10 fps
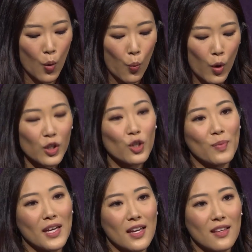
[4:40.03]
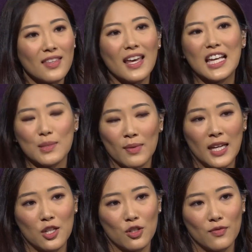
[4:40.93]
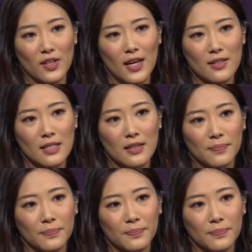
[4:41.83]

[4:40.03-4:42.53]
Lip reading: What could be the explanation for that?